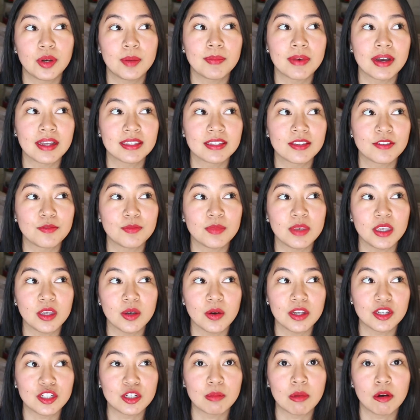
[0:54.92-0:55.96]
months of me
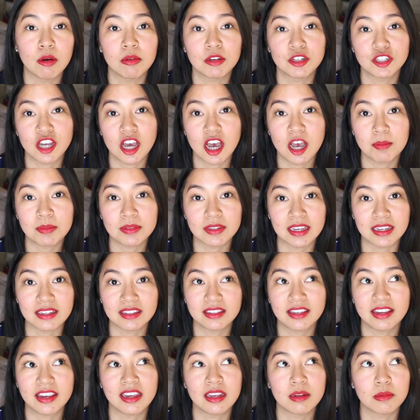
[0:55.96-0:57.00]
going to boba shops like
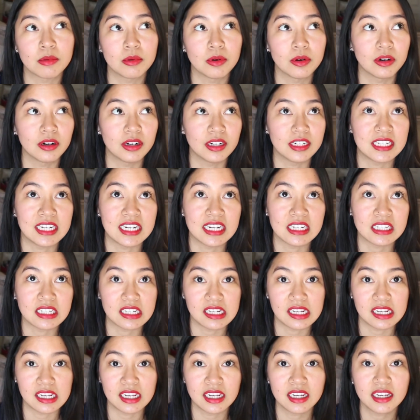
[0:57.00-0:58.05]
TMR, Ding
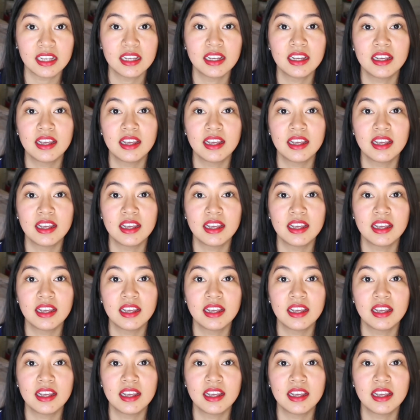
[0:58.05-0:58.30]
Tea,